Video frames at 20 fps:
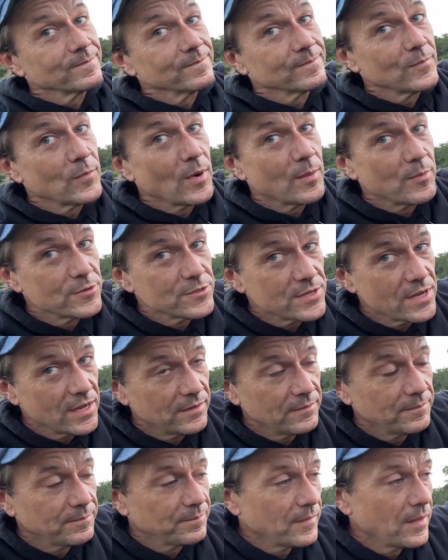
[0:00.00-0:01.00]
Represent.
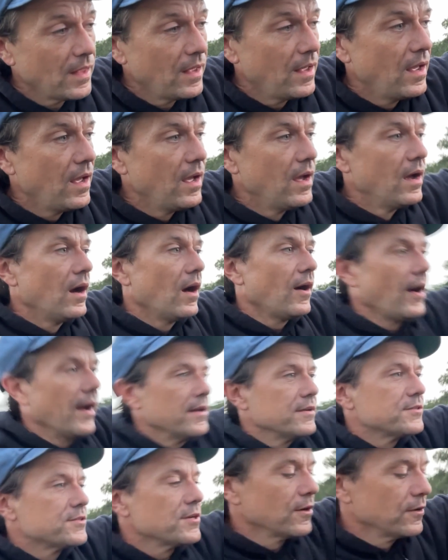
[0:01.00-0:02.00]
All right,
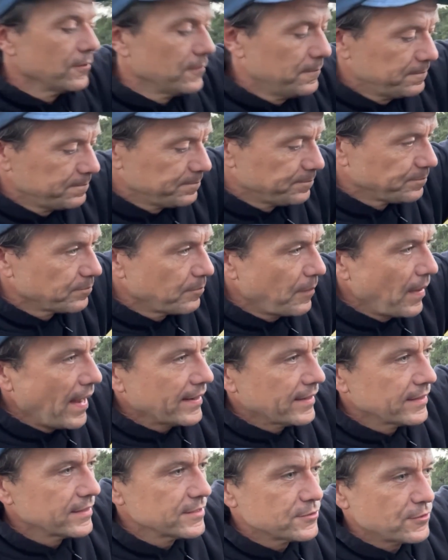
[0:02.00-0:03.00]
so back
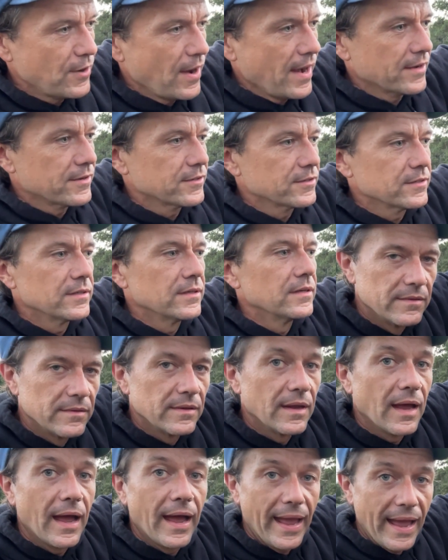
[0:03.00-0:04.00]
to this tractor.
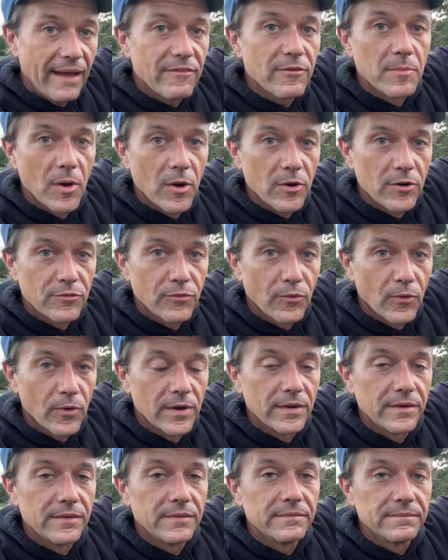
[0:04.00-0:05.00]
I have a motor for
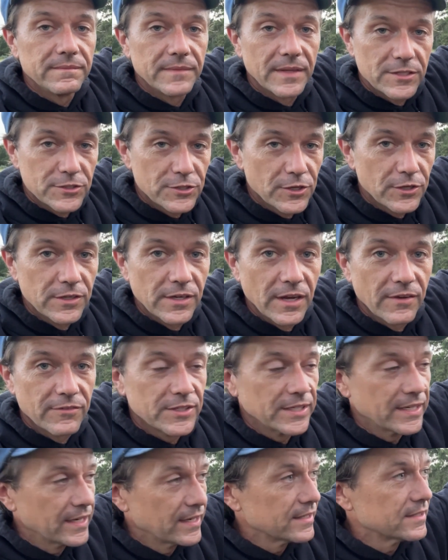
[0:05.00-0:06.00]
it that's good enough to
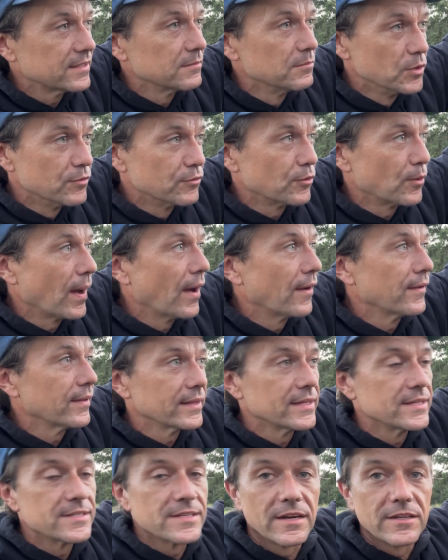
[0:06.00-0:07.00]
get it to move around at
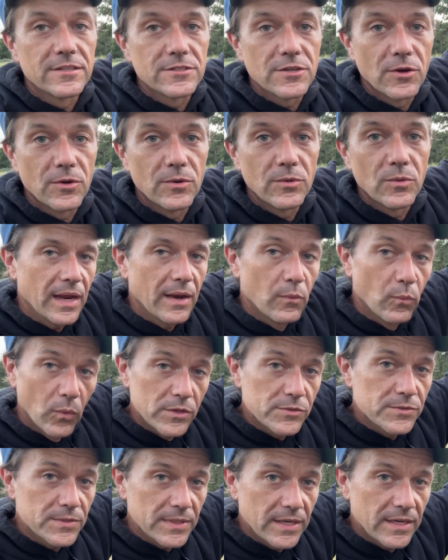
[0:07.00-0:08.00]
least on its own. And
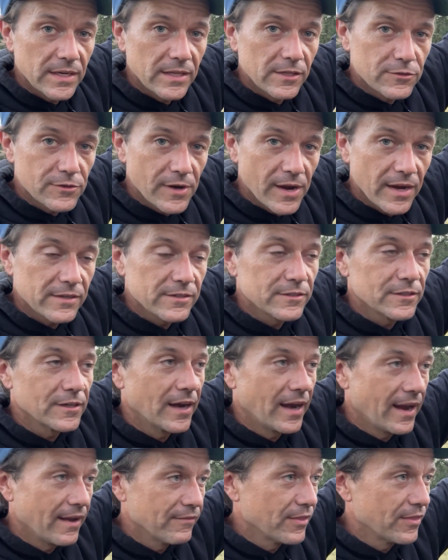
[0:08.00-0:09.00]
once we get it in the tractor
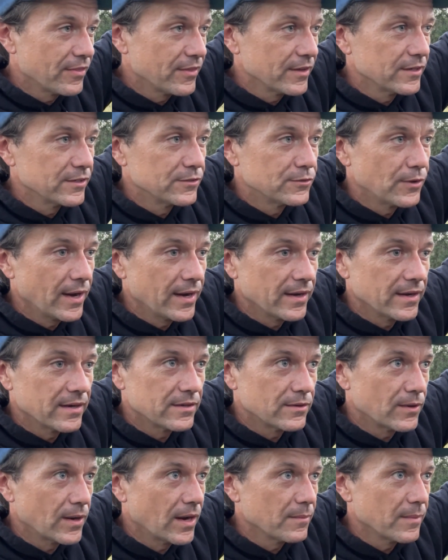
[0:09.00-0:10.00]
and have the thing dragging it
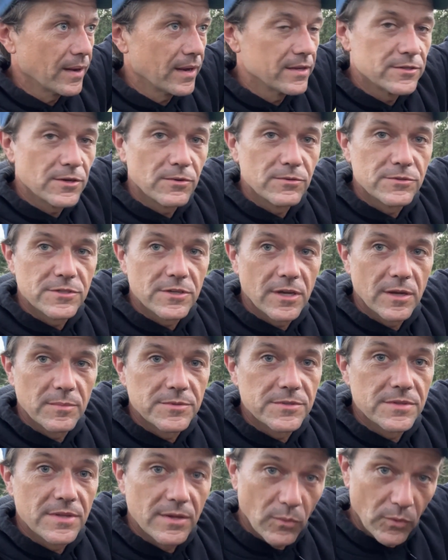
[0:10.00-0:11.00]
around by its own
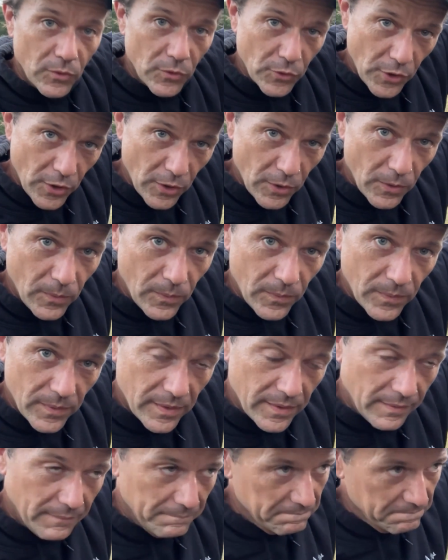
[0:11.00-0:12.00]
stumps, then we'll know
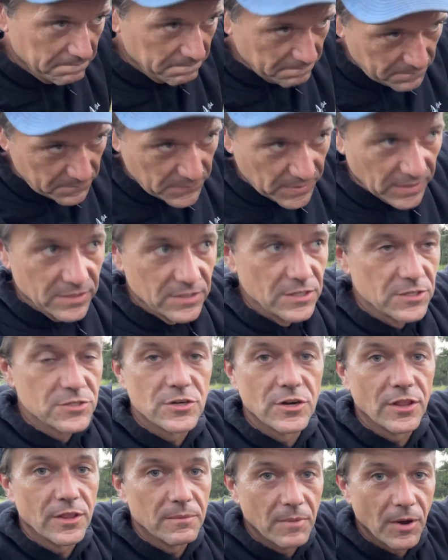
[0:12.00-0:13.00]
the condition
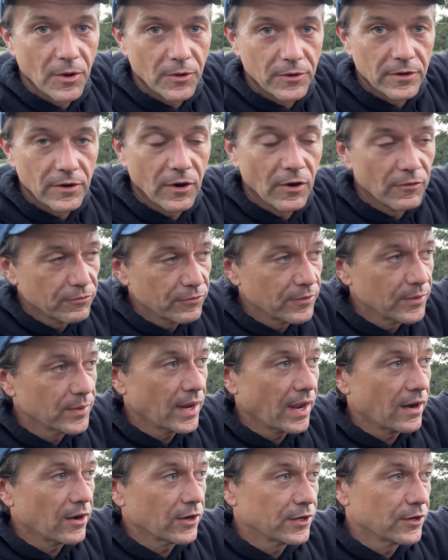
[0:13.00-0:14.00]
of the motor. Hopefully we
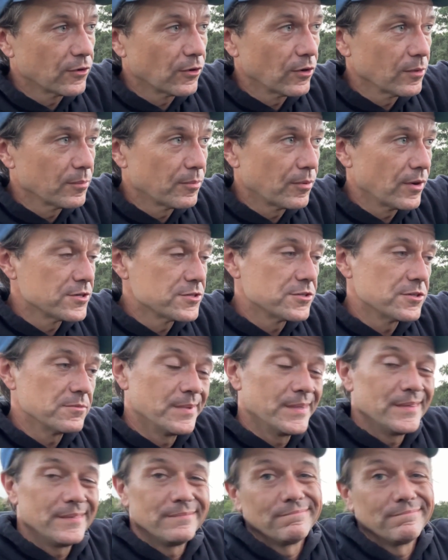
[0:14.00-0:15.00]
got good oil pressure, but